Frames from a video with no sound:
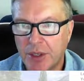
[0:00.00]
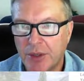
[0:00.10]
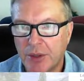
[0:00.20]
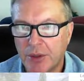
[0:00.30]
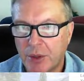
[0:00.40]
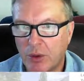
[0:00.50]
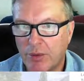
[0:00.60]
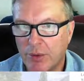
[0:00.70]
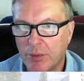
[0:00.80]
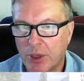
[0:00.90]
and if
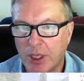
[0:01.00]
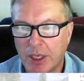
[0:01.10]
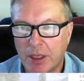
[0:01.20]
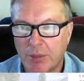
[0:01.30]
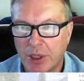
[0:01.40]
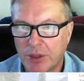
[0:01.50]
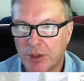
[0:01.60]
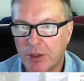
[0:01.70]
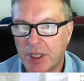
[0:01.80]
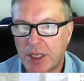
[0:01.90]
you see that space there,
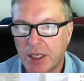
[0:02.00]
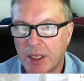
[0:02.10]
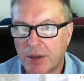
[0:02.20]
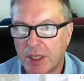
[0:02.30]
you'll know